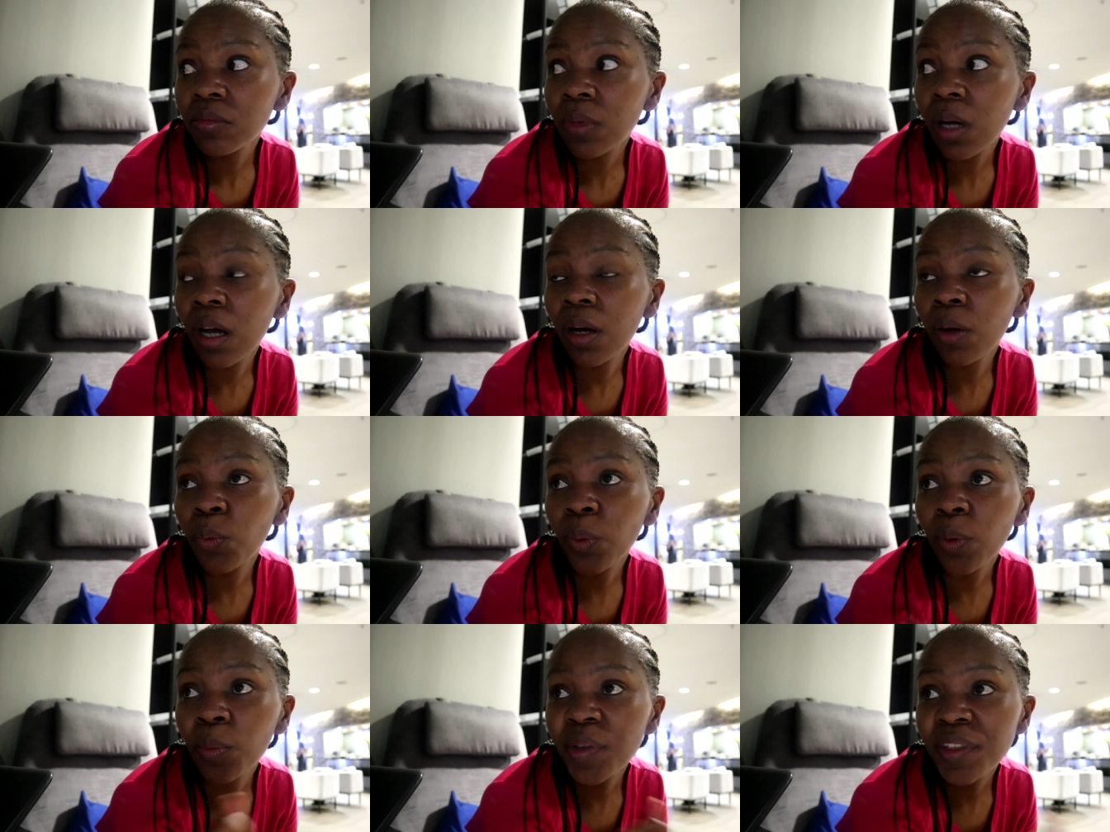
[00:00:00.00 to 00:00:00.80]
Uh,
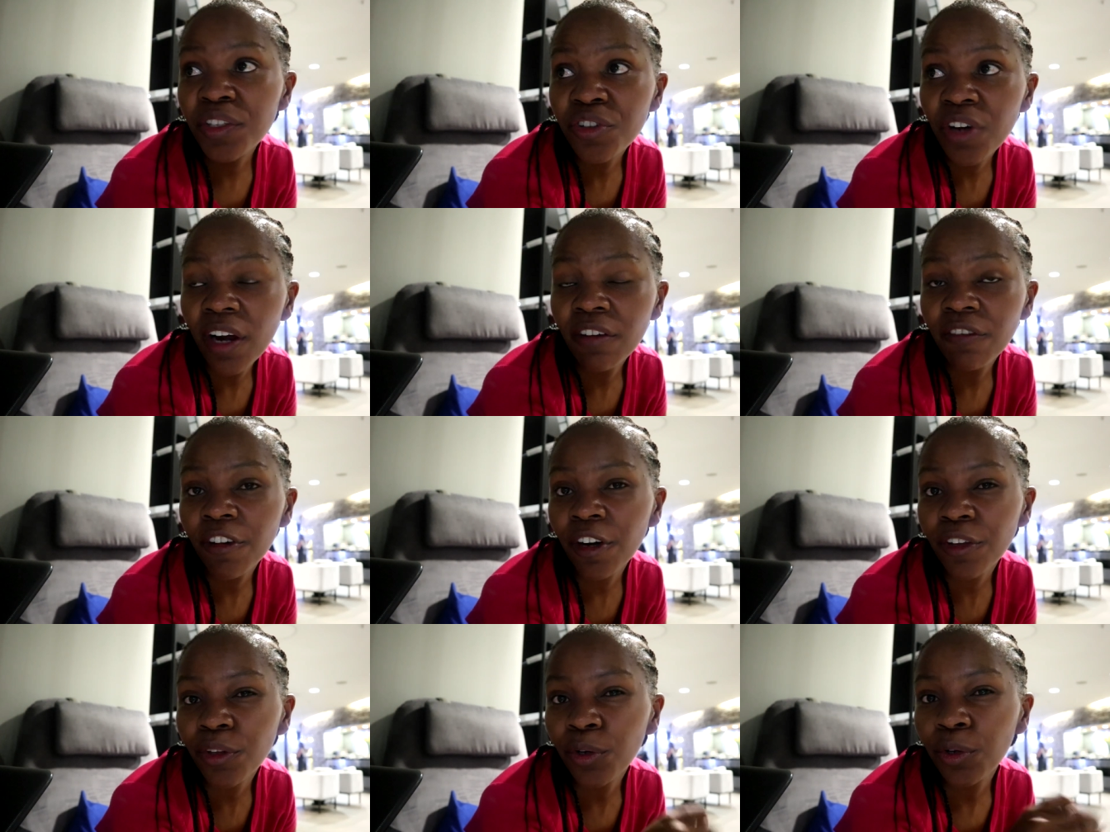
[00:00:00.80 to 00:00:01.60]
we were busy trying to figure
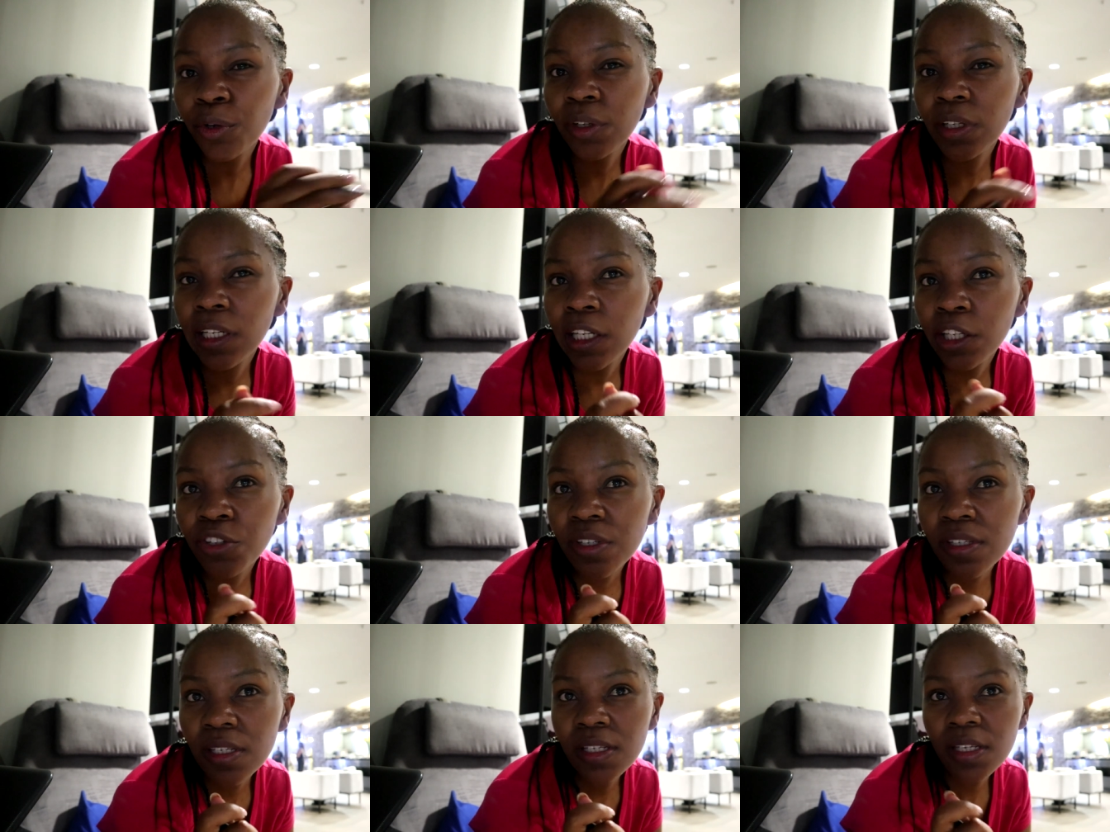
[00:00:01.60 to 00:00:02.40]
out the whole
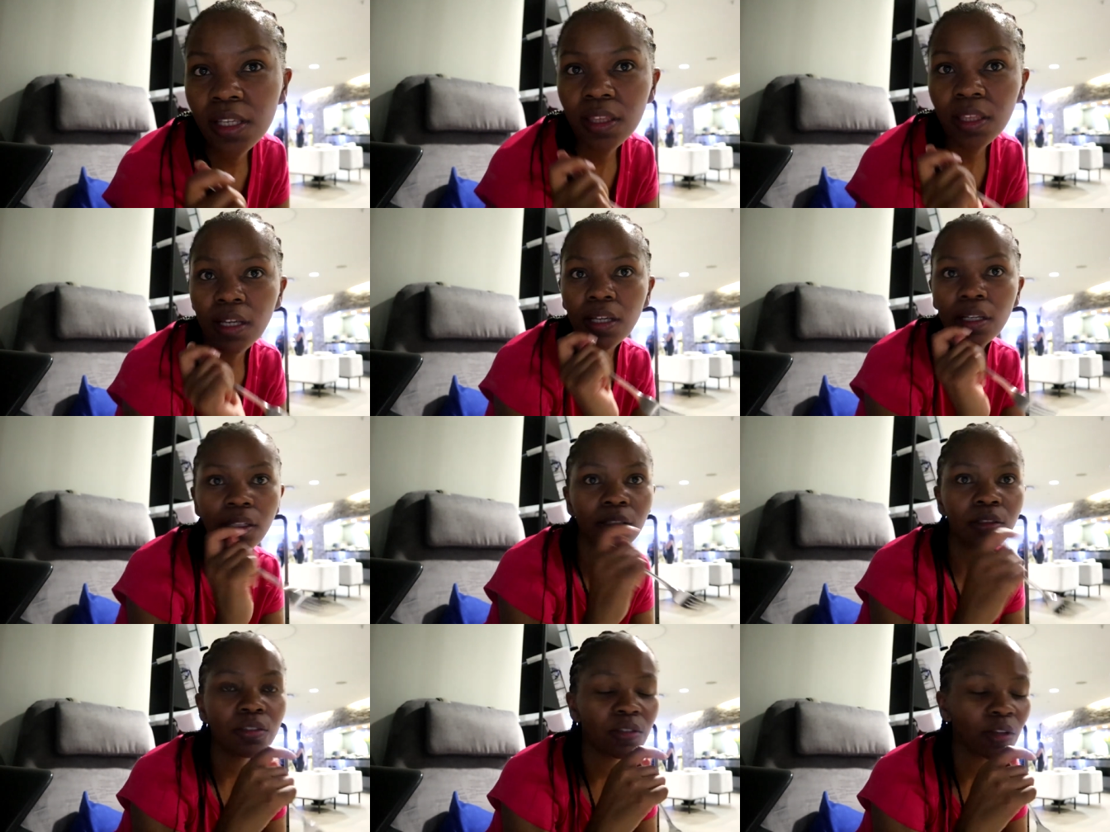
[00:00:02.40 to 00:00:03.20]
electricity thing,
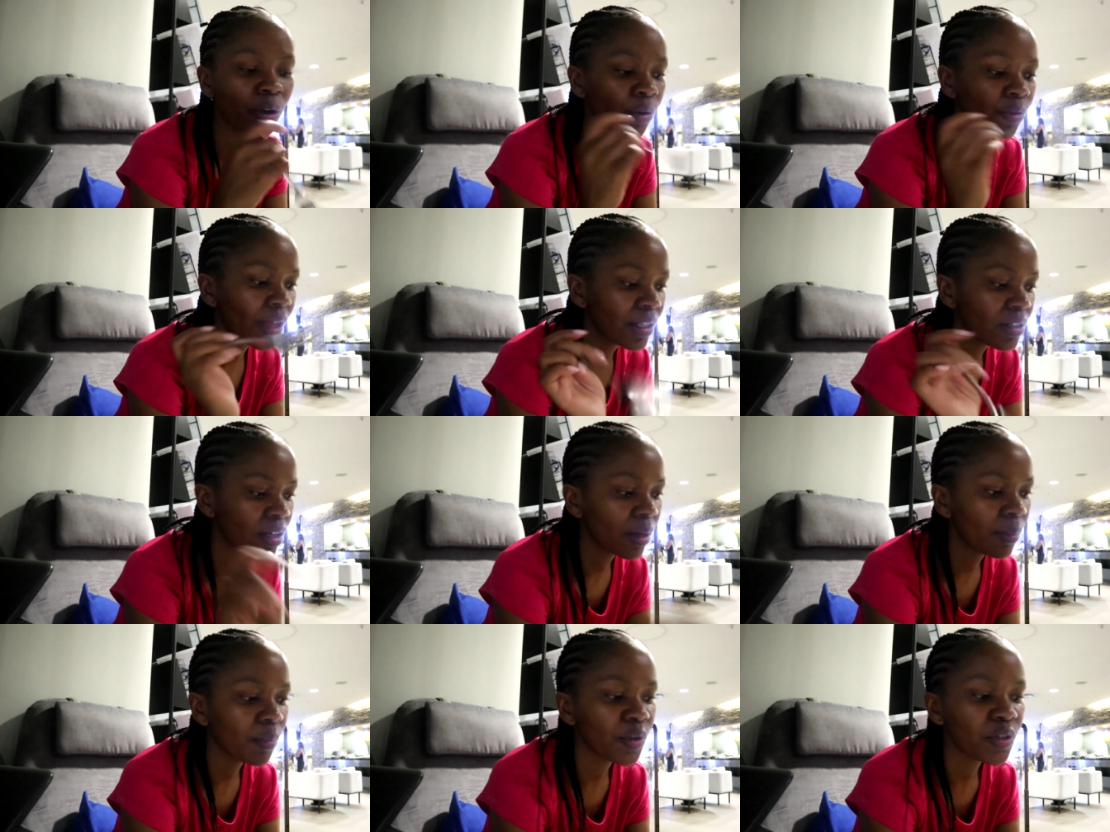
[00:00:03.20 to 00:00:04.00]
so that
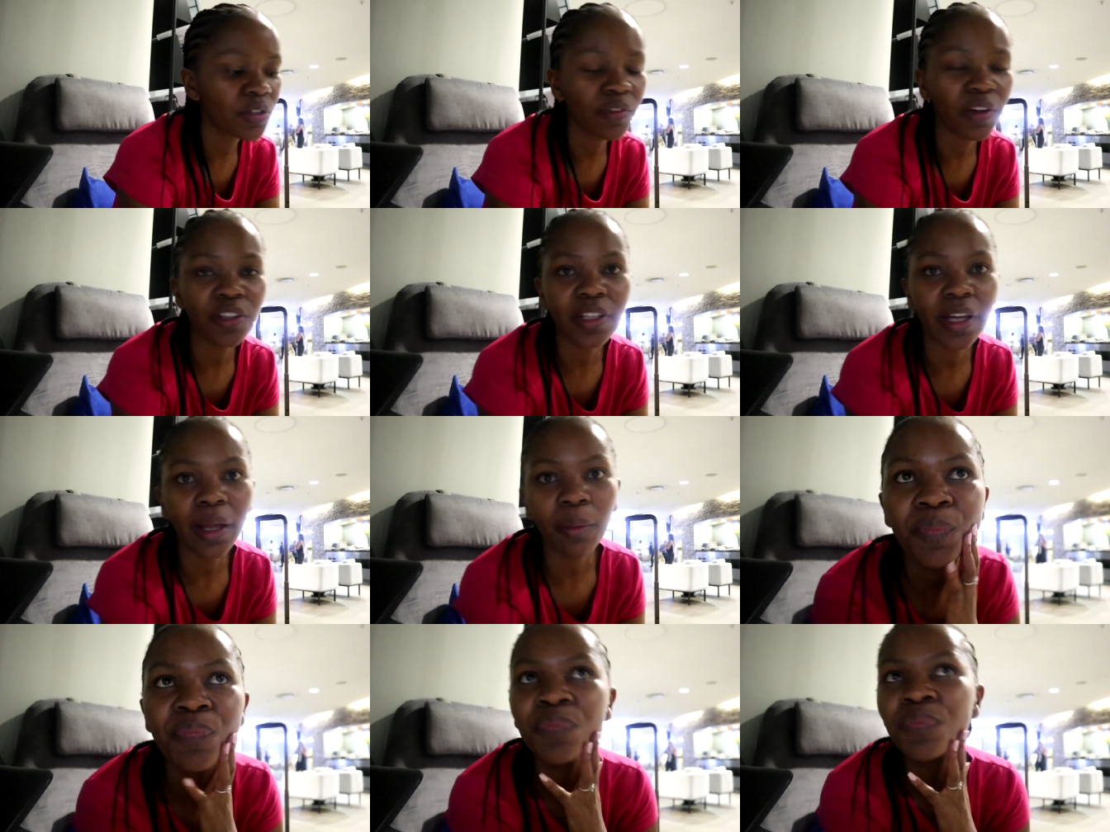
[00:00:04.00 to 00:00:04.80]
took up most of our day.
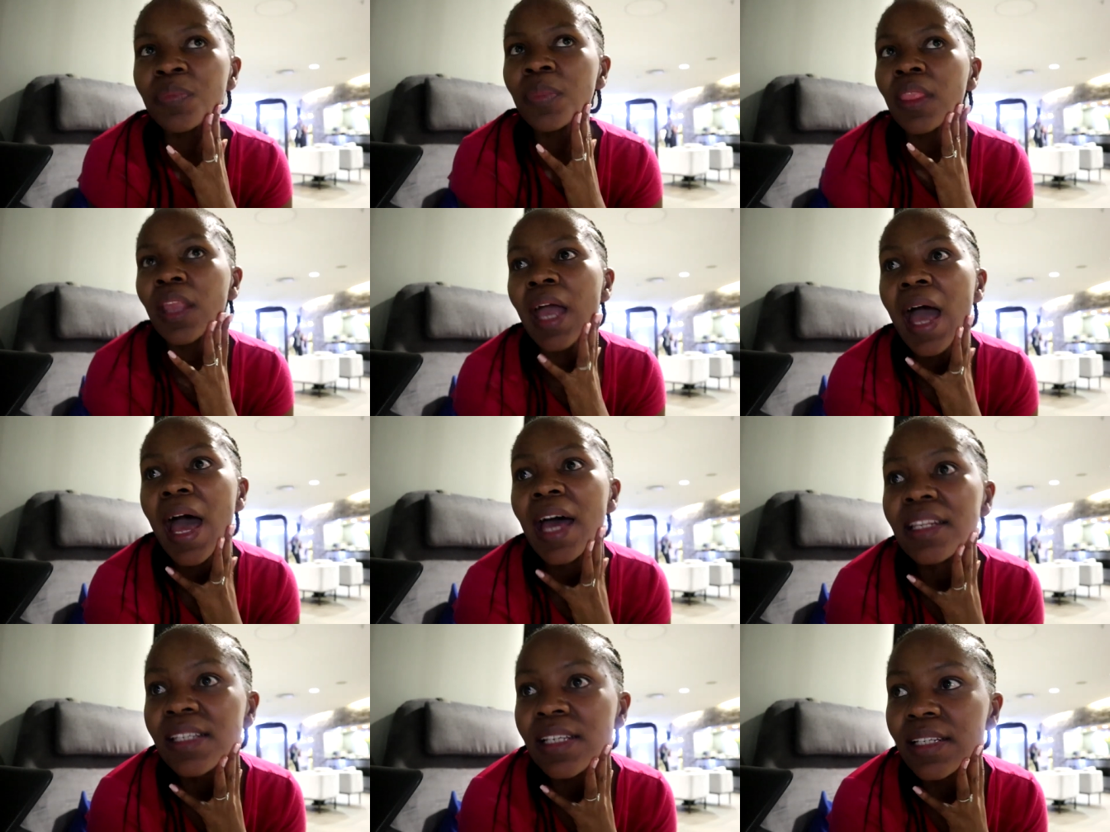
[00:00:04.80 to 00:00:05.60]

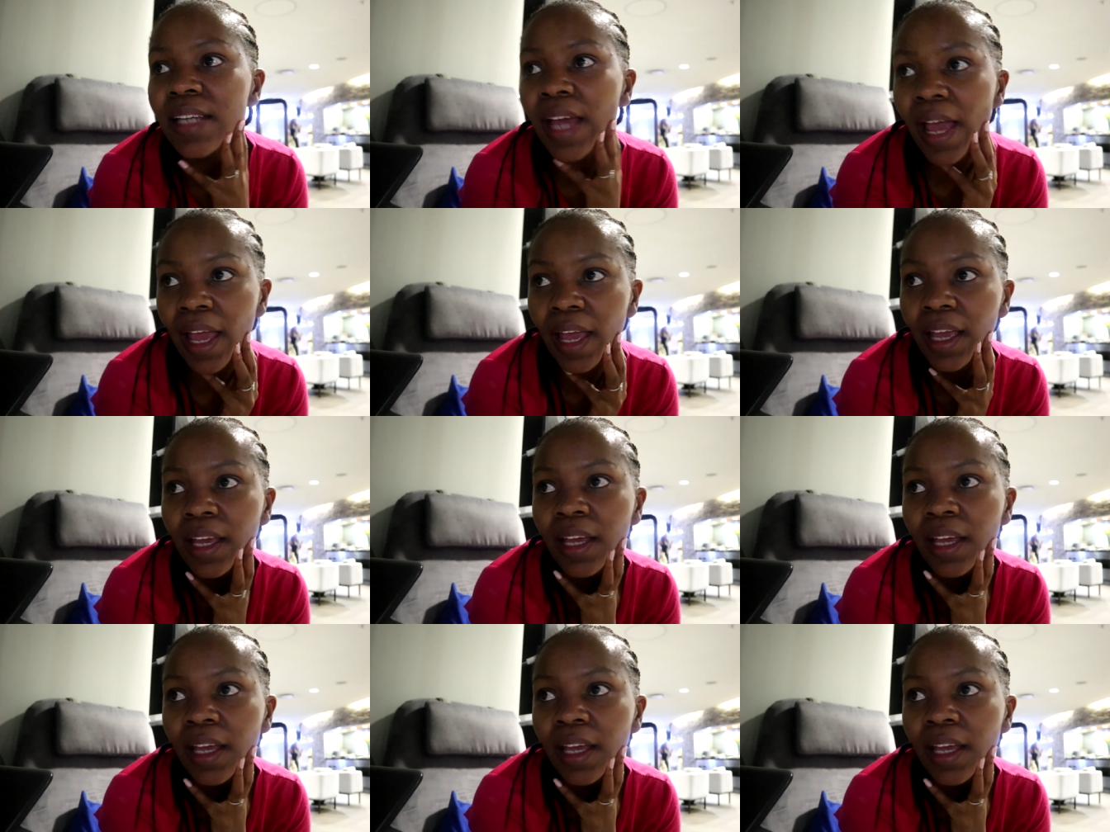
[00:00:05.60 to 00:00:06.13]
And today,